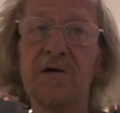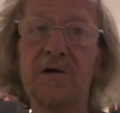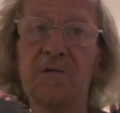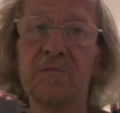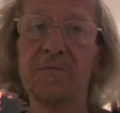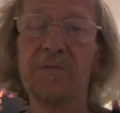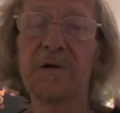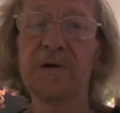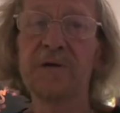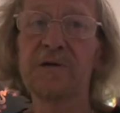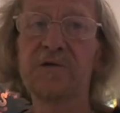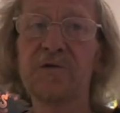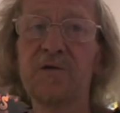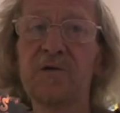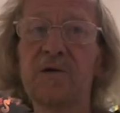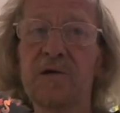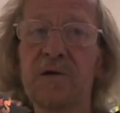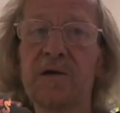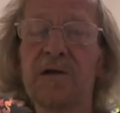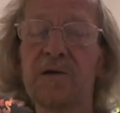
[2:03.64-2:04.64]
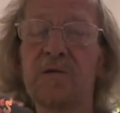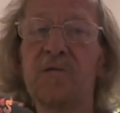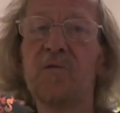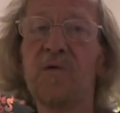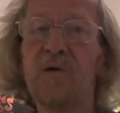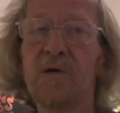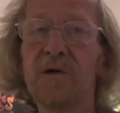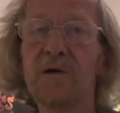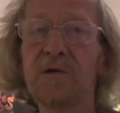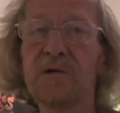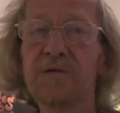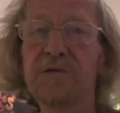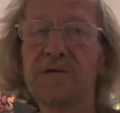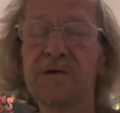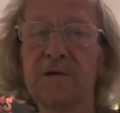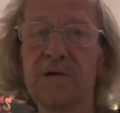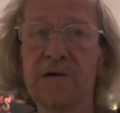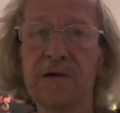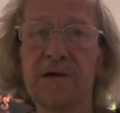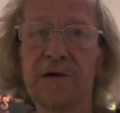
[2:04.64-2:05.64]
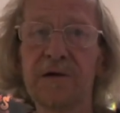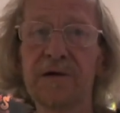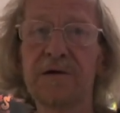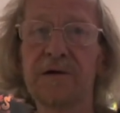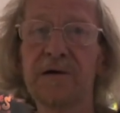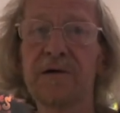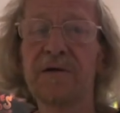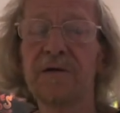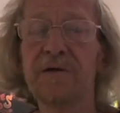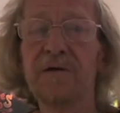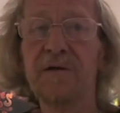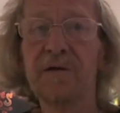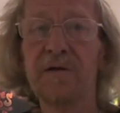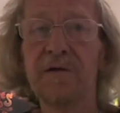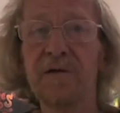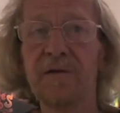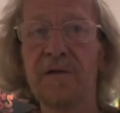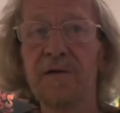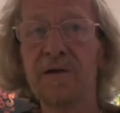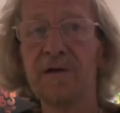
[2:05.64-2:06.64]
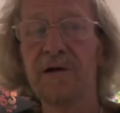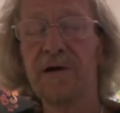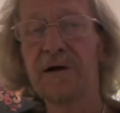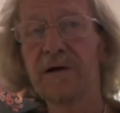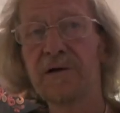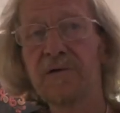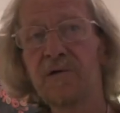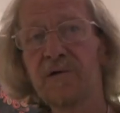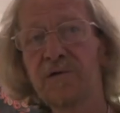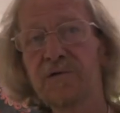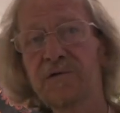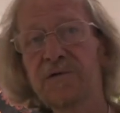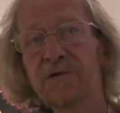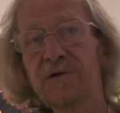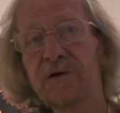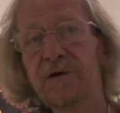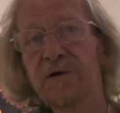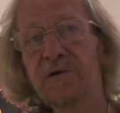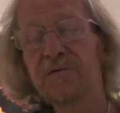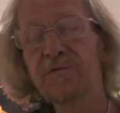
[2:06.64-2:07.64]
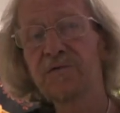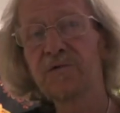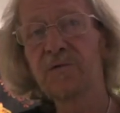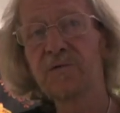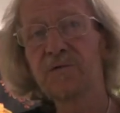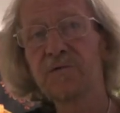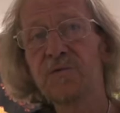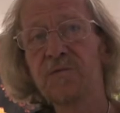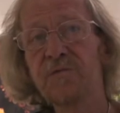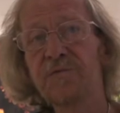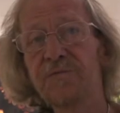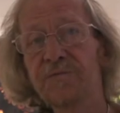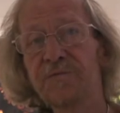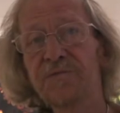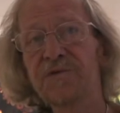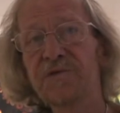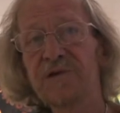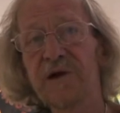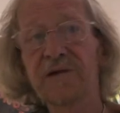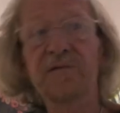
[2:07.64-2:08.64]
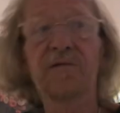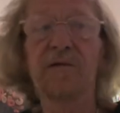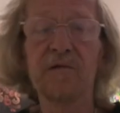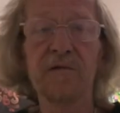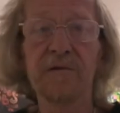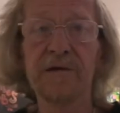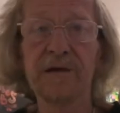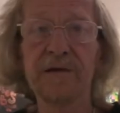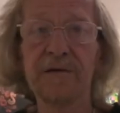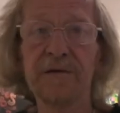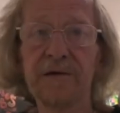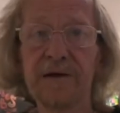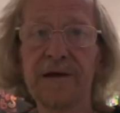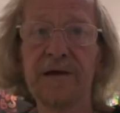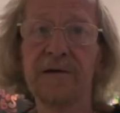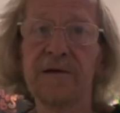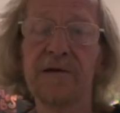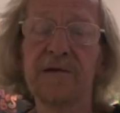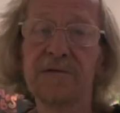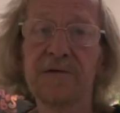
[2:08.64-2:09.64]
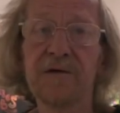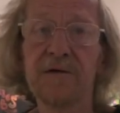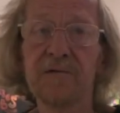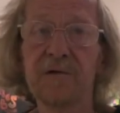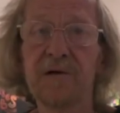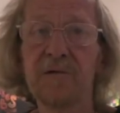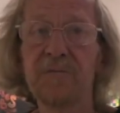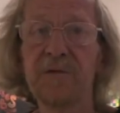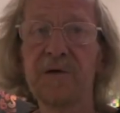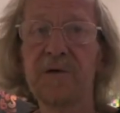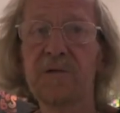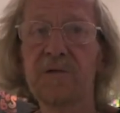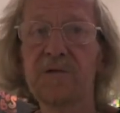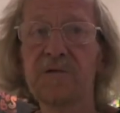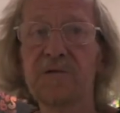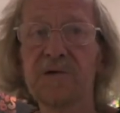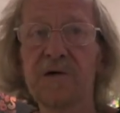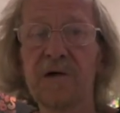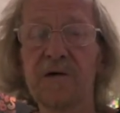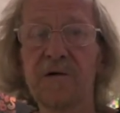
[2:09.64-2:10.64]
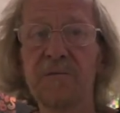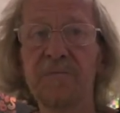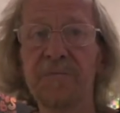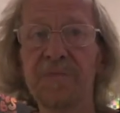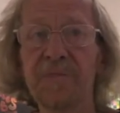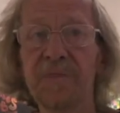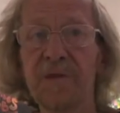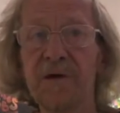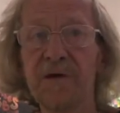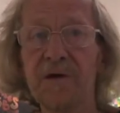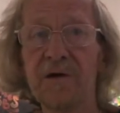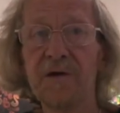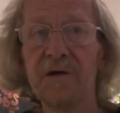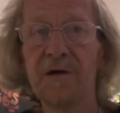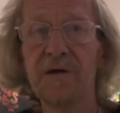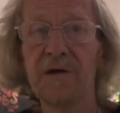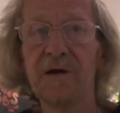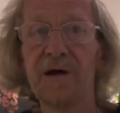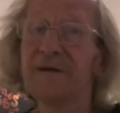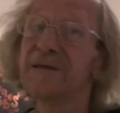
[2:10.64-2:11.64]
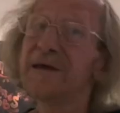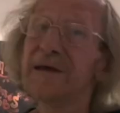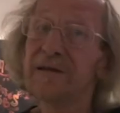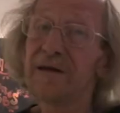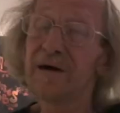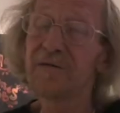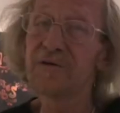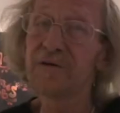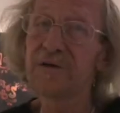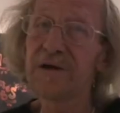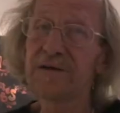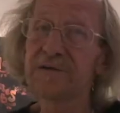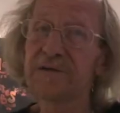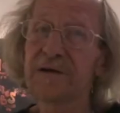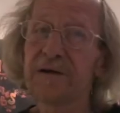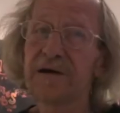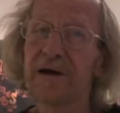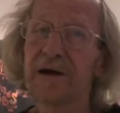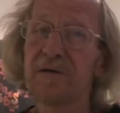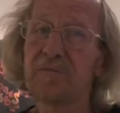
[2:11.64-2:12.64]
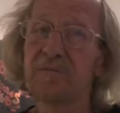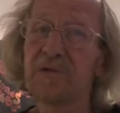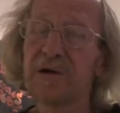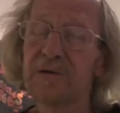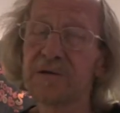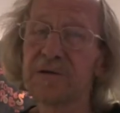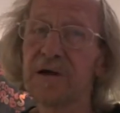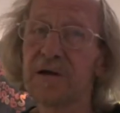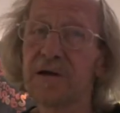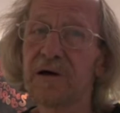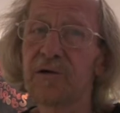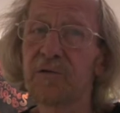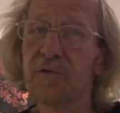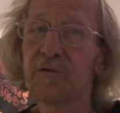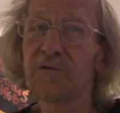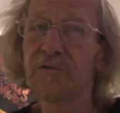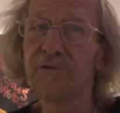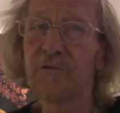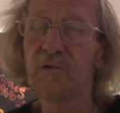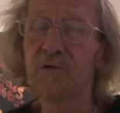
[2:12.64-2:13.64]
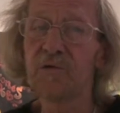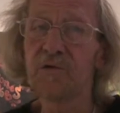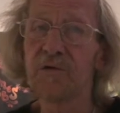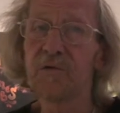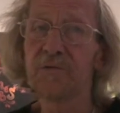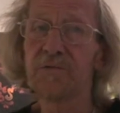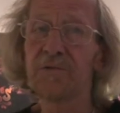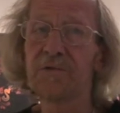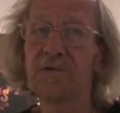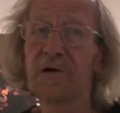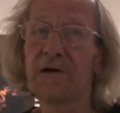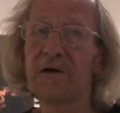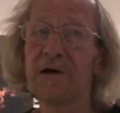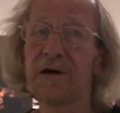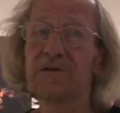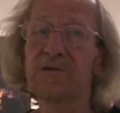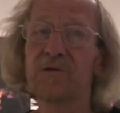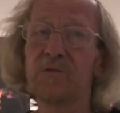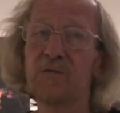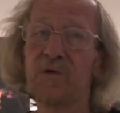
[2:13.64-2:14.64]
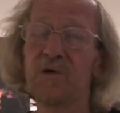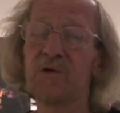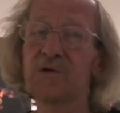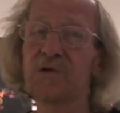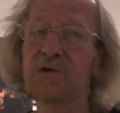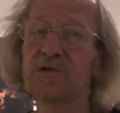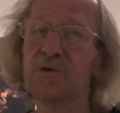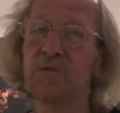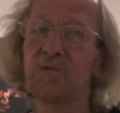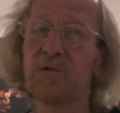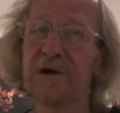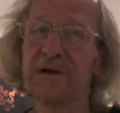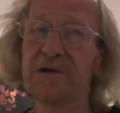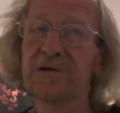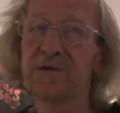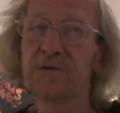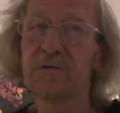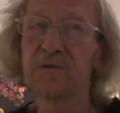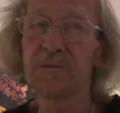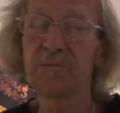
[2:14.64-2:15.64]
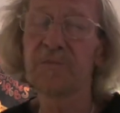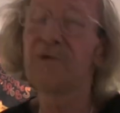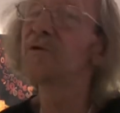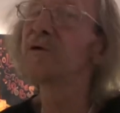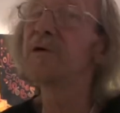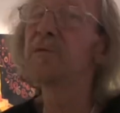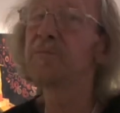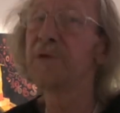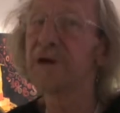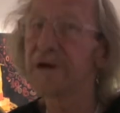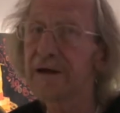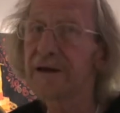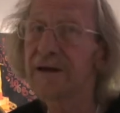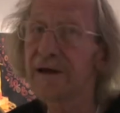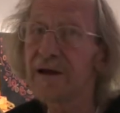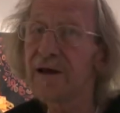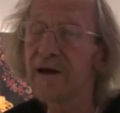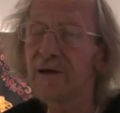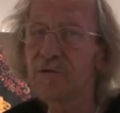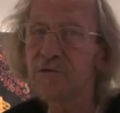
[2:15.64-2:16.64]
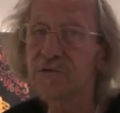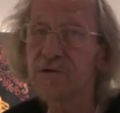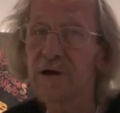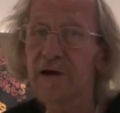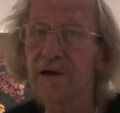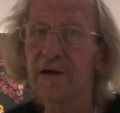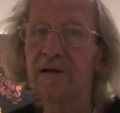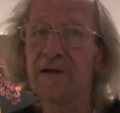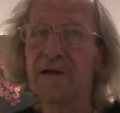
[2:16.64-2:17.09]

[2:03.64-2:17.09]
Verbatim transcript: but it took a little while till I uh, I got uh, sort of settled in, in it, you know, because uh, I didn't have a decent camera until I could afford it. I had to work as a waiter in Piccadilly Hotel,